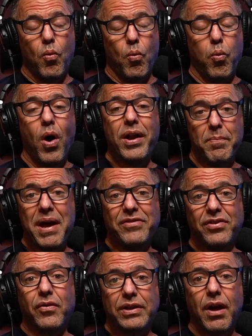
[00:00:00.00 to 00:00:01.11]
What it
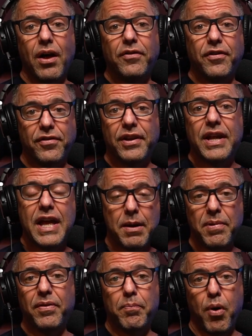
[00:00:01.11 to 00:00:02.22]
basically does is
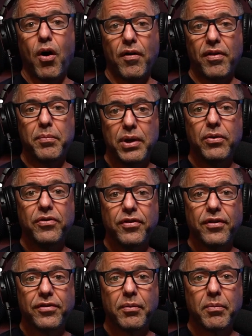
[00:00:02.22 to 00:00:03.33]
inhibit part of the immune
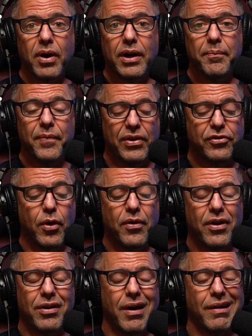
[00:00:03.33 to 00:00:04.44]
system, right? And so there
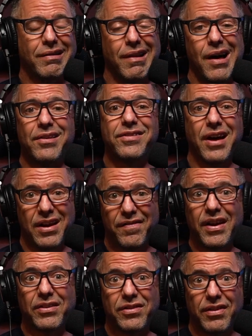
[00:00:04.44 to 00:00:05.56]
are a lot of side
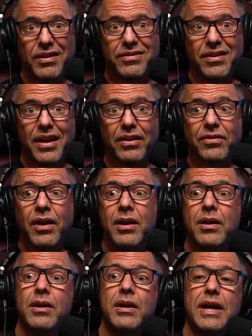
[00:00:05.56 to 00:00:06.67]
effects to these things.
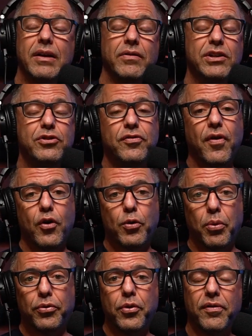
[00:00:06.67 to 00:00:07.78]
It can lead you
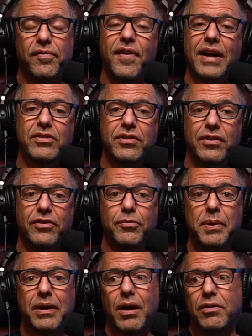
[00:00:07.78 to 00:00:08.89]
vulnerable to infections
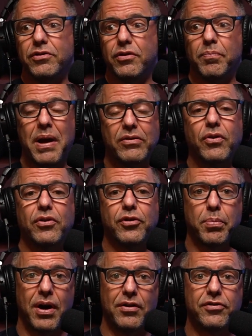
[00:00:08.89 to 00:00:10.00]
because you've basically
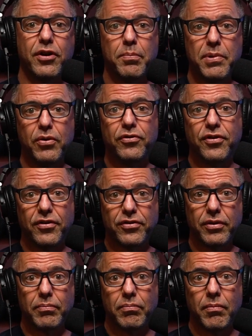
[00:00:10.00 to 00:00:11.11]
suppressed your immune
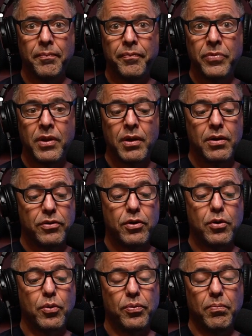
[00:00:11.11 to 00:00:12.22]
system
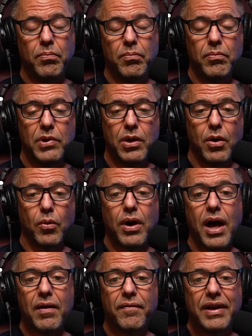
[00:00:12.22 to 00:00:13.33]
to, you know,
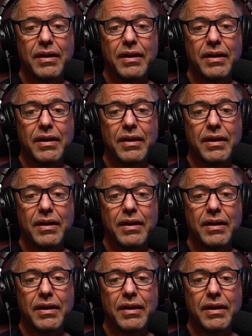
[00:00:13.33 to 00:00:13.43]
kind of